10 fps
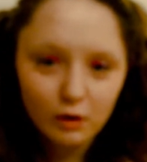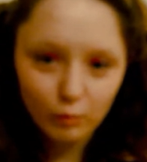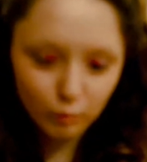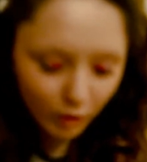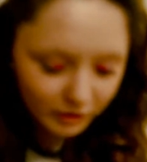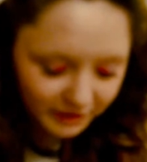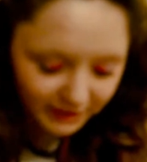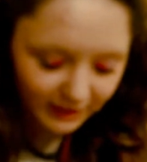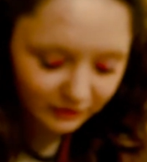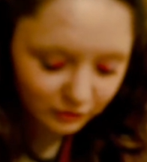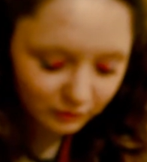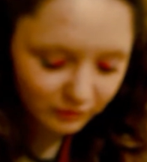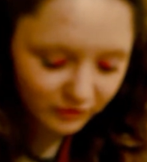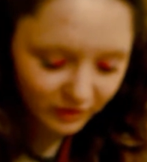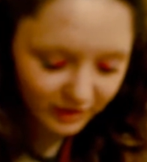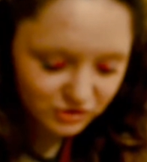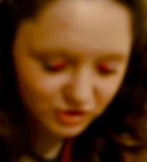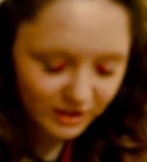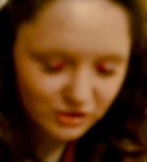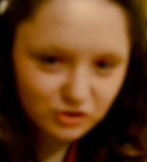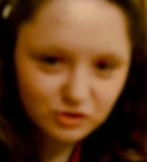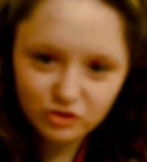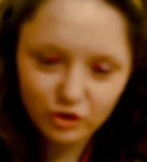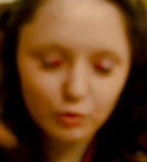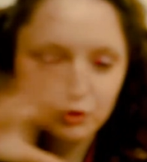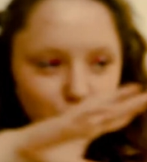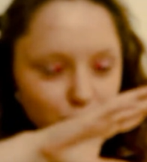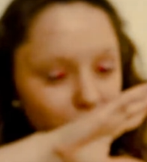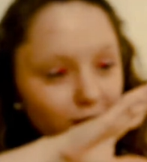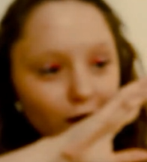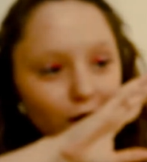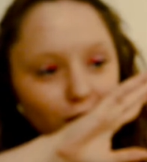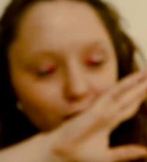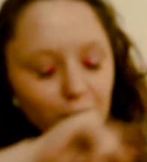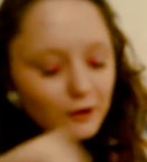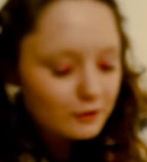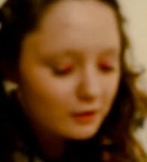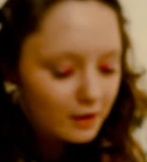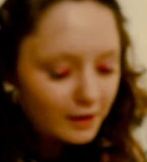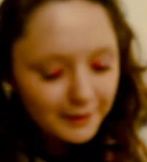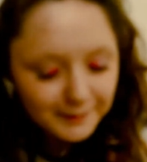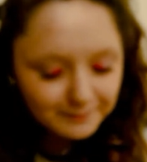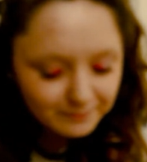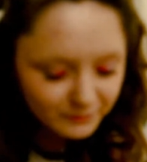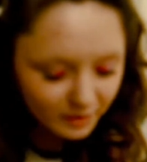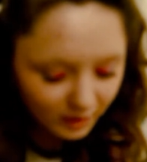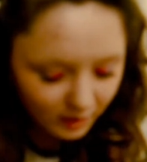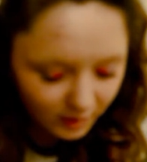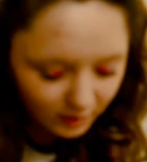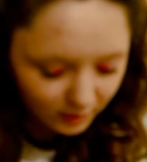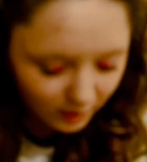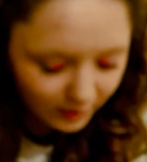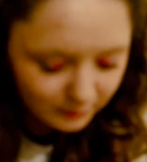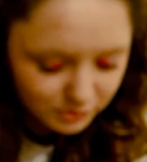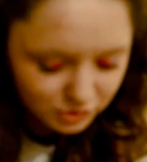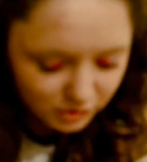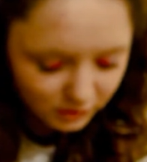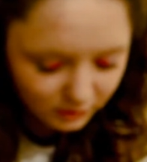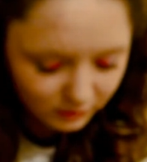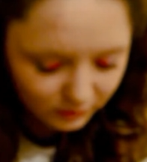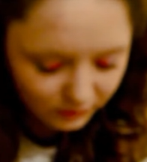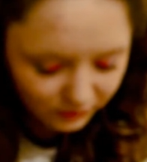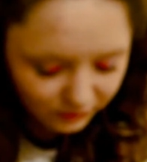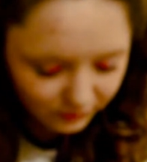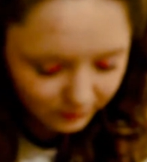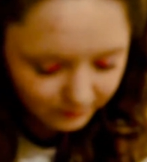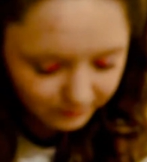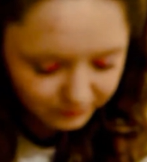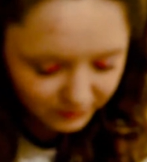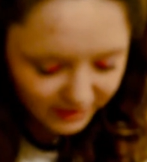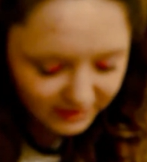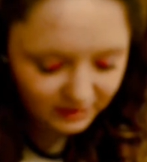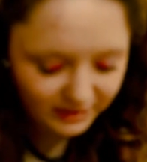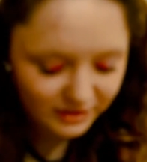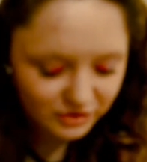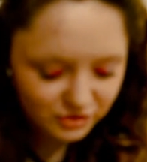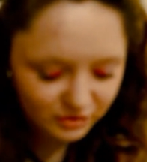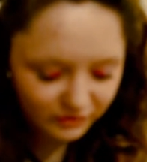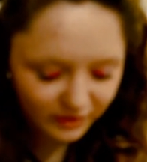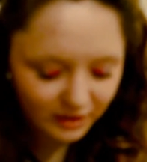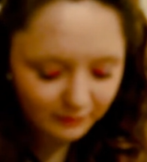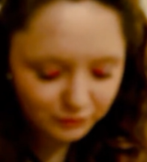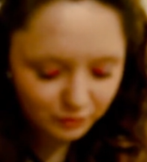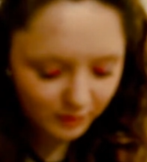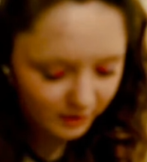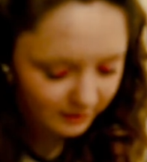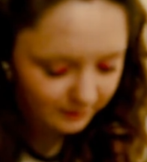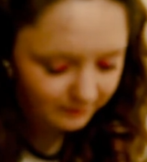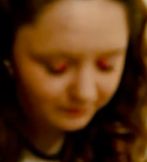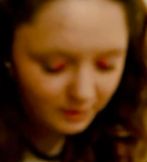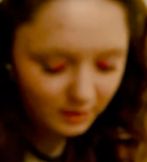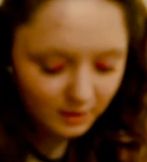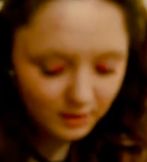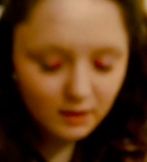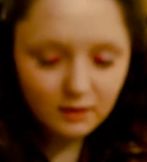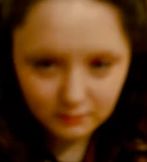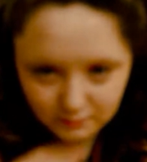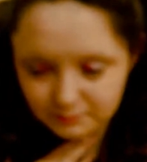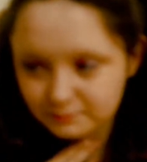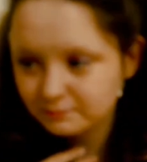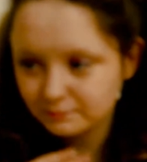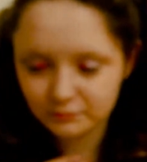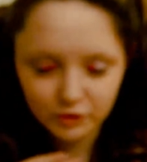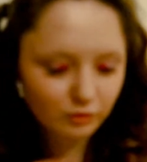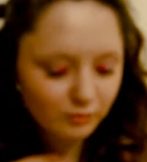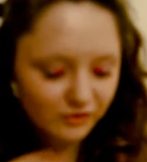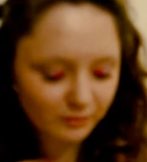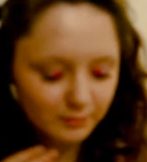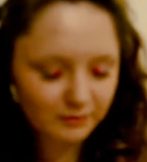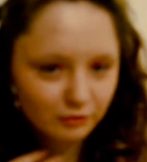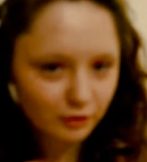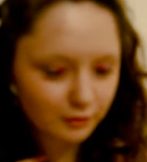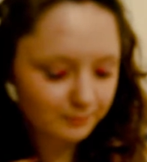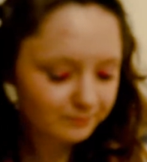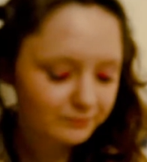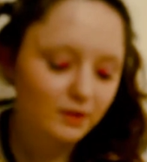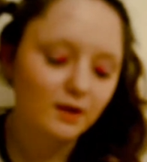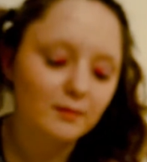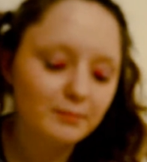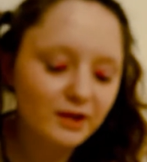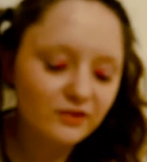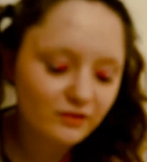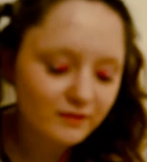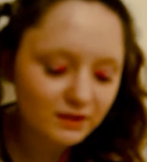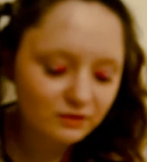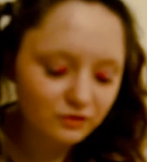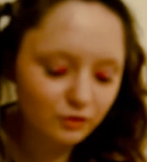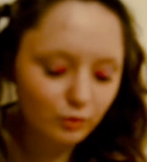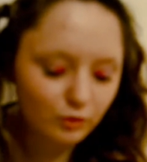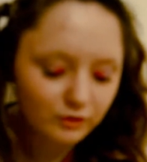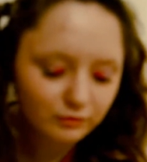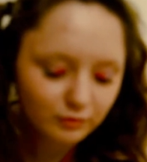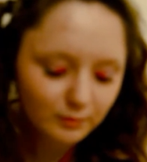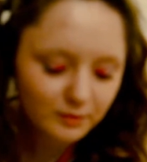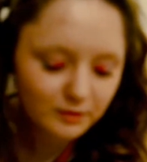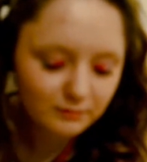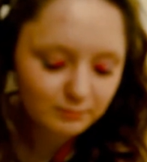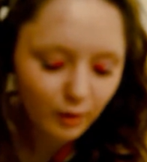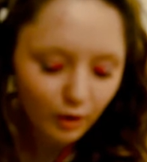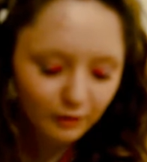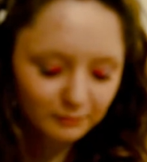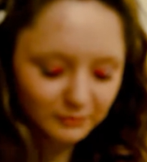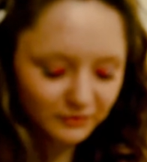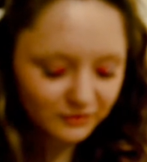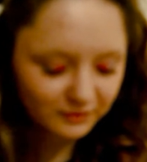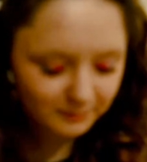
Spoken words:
One, I can't do physical education, so no. I would choose English, because I love to write. Don't know what's up with my throat. Pick something to order from Pops.